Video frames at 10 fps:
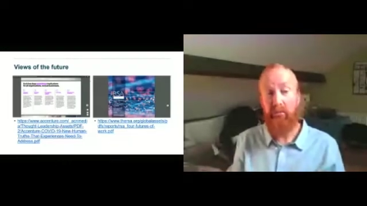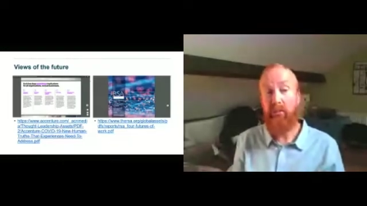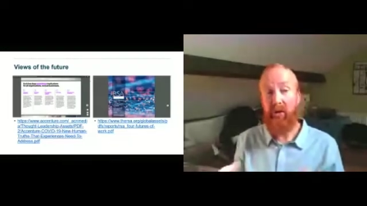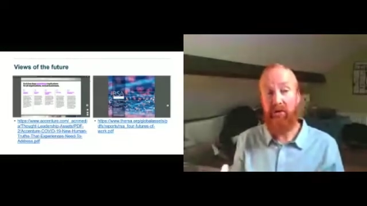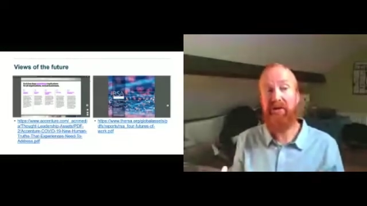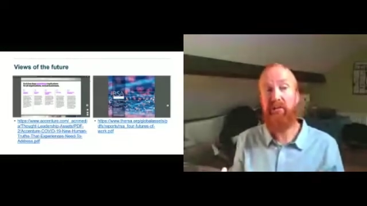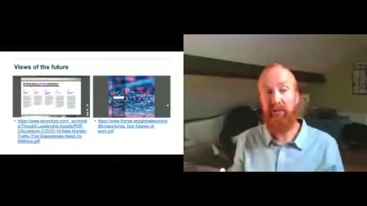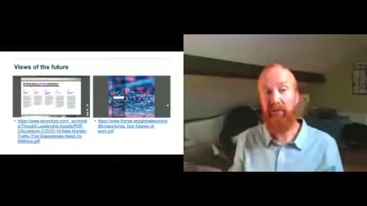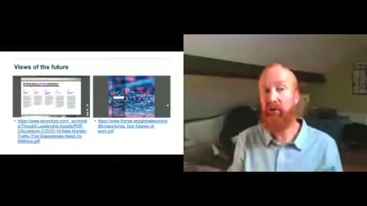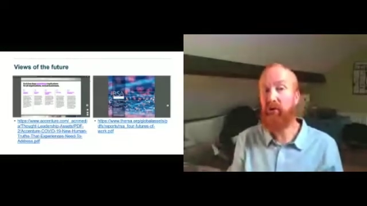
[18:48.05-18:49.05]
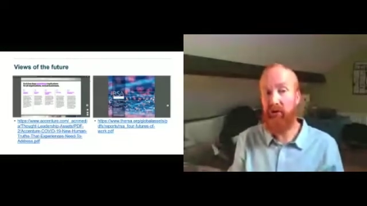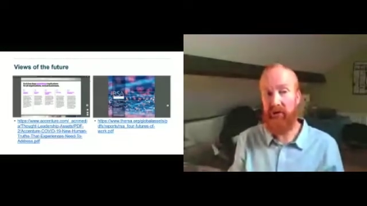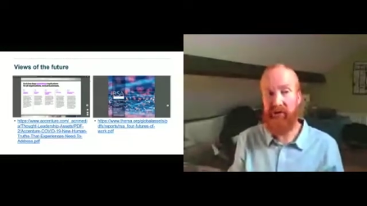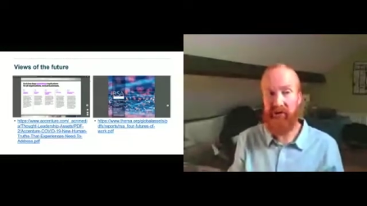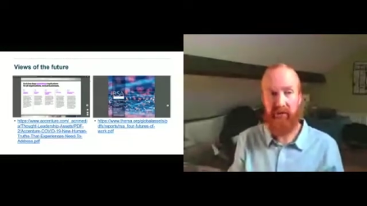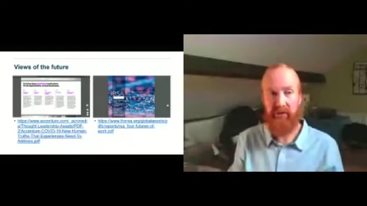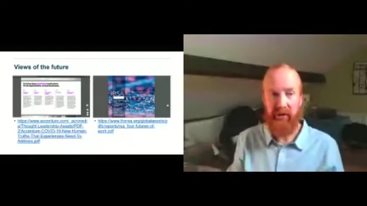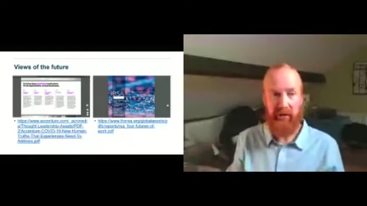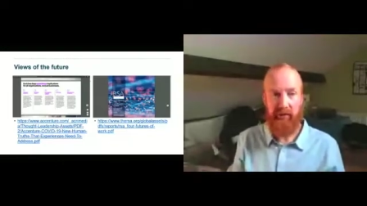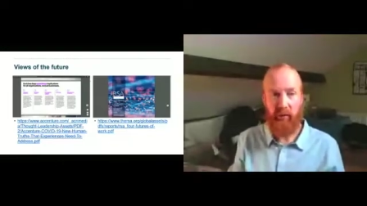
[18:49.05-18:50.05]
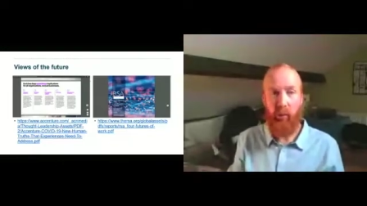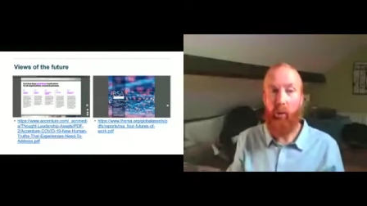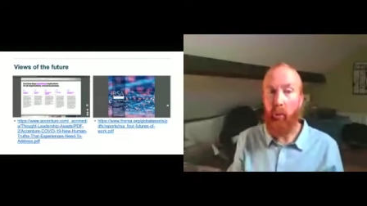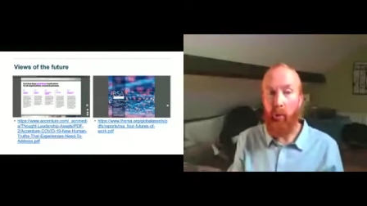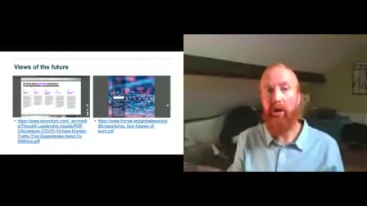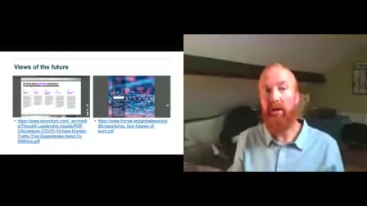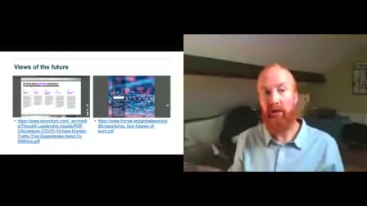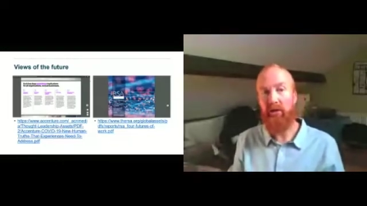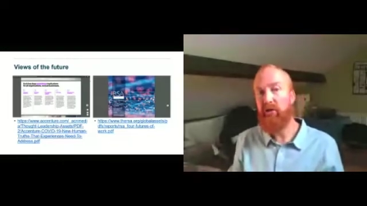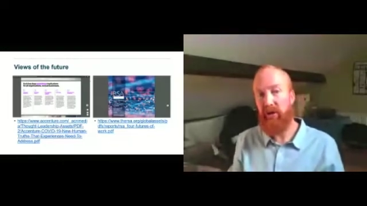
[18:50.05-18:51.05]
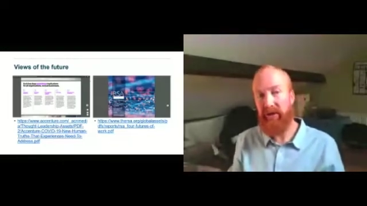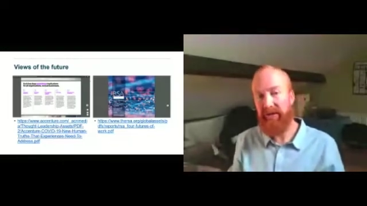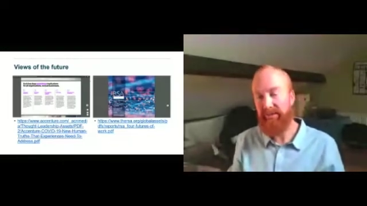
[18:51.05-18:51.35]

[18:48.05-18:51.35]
possible futures for what work looks like.